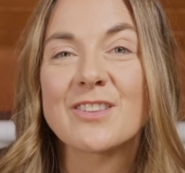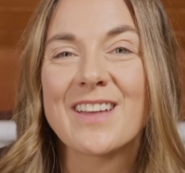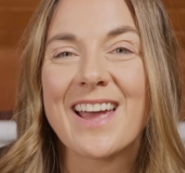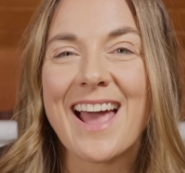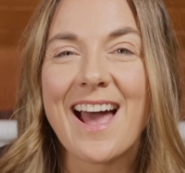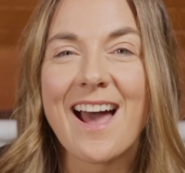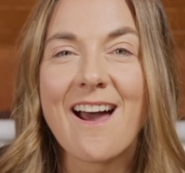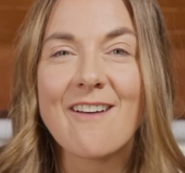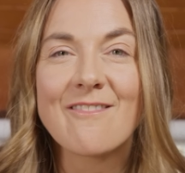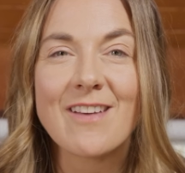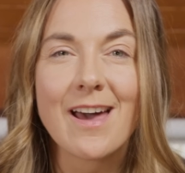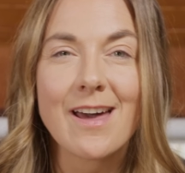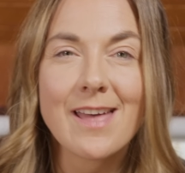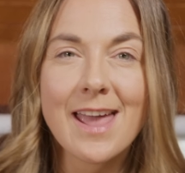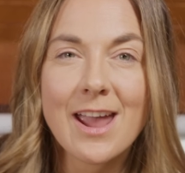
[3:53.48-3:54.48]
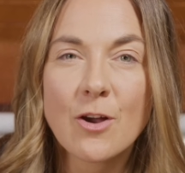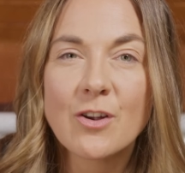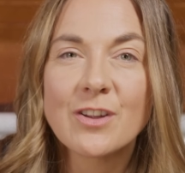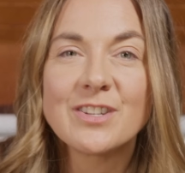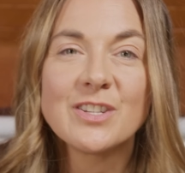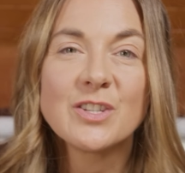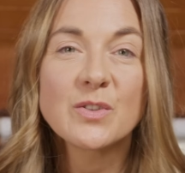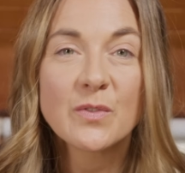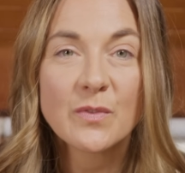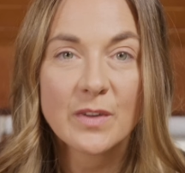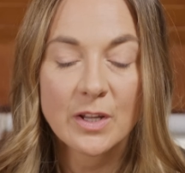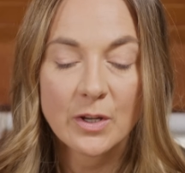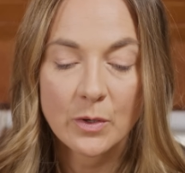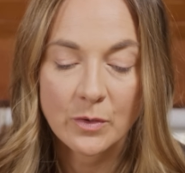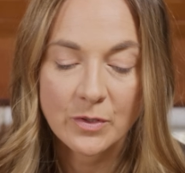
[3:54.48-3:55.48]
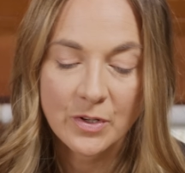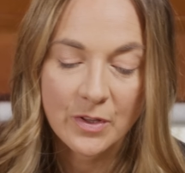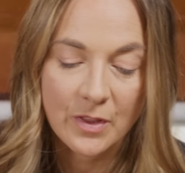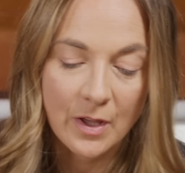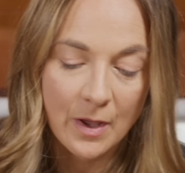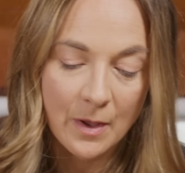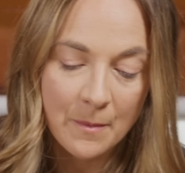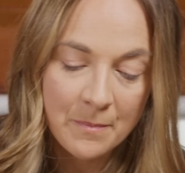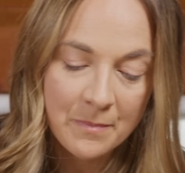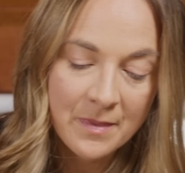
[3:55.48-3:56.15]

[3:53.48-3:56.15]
they have that heritage feel to them.